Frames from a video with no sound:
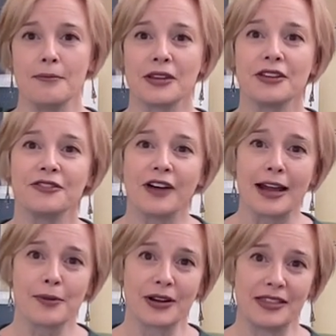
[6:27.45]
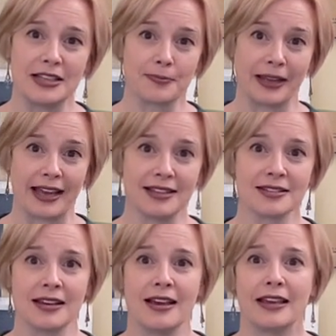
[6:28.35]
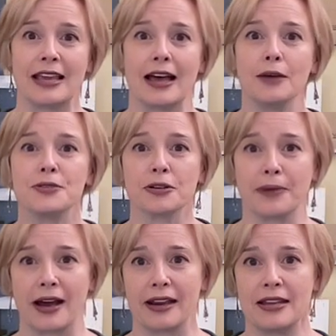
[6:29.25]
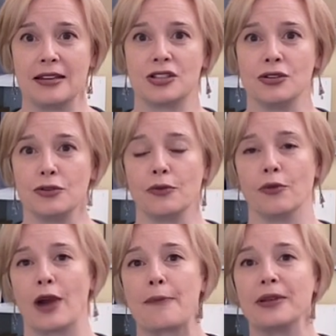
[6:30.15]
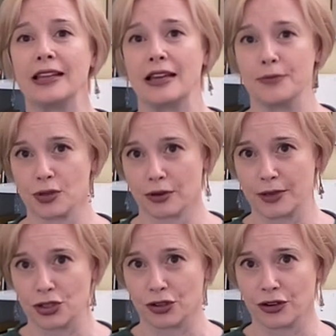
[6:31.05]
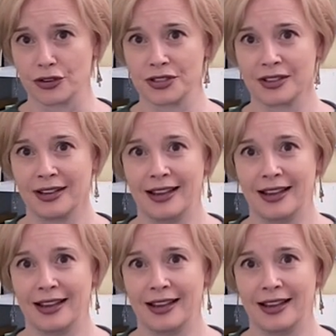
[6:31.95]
But the fiber in these plants helps your body to rapidly absorb the sugars.